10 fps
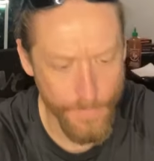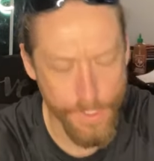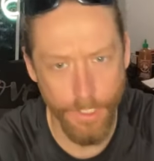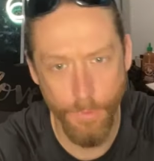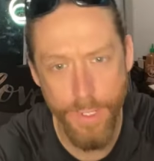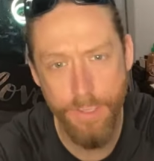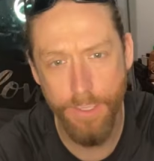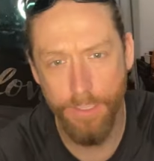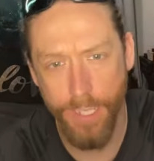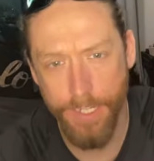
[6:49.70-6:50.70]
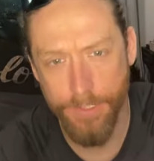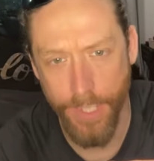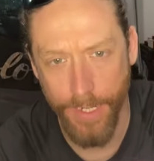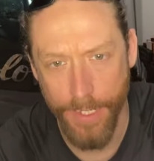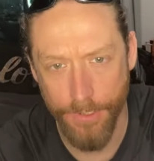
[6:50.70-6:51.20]
So a way you can gauge
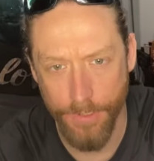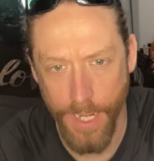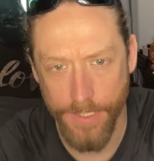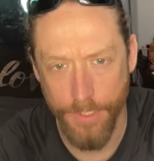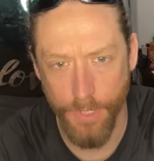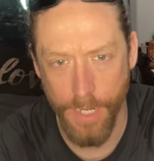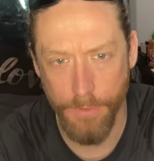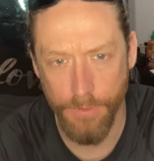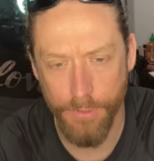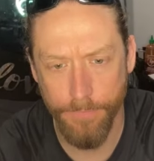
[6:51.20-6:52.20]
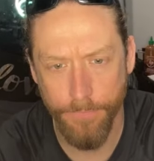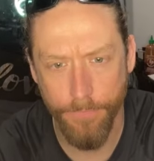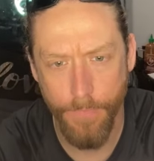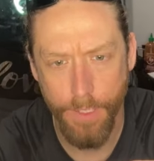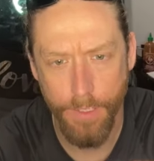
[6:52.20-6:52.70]
that as you're tying the dropper loop,
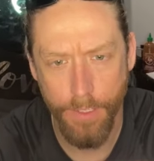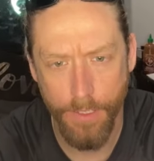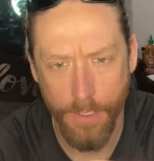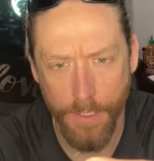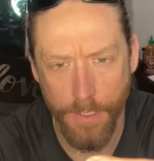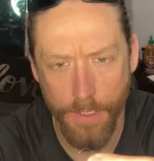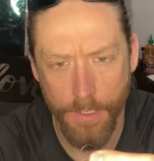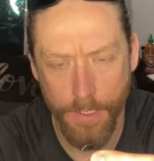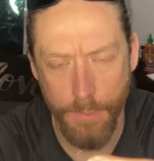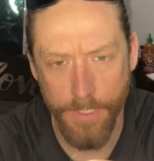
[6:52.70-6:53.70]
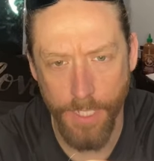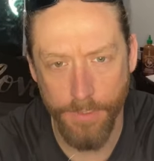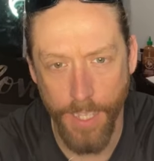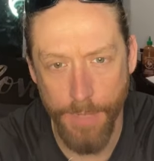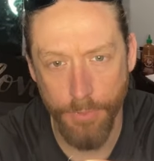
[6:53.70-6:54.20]
you want that
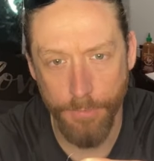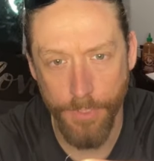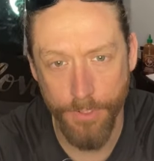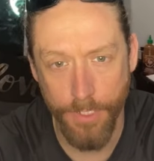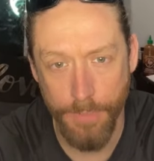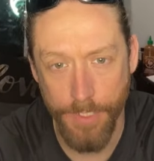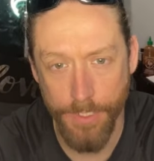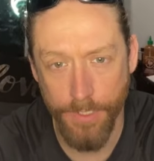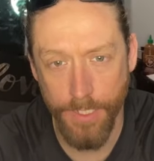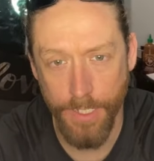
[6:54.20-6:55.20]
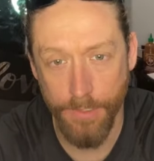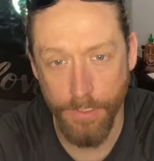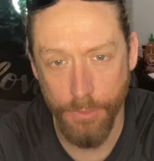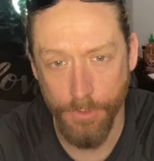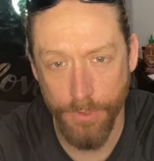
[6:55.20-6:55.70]
top loop that you're going to be sticking the
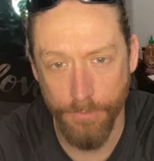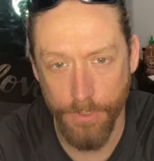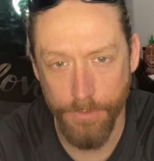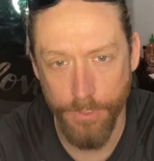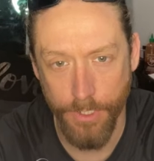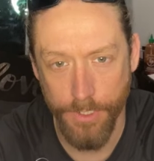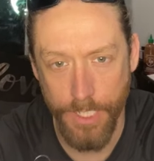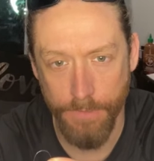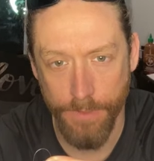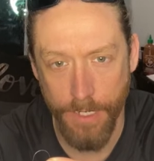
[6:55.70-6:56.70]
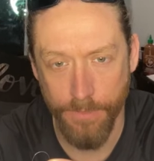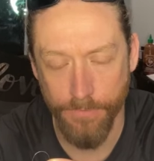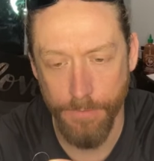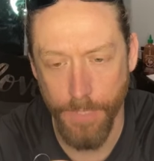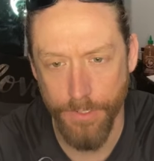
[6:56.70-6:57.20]
lure through. You can see it right there in
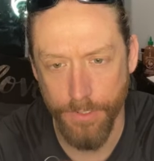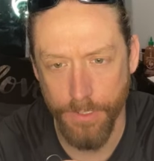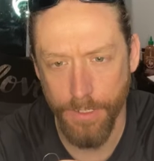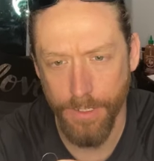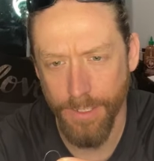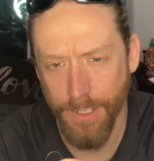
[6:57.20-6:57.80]
front of my shirt.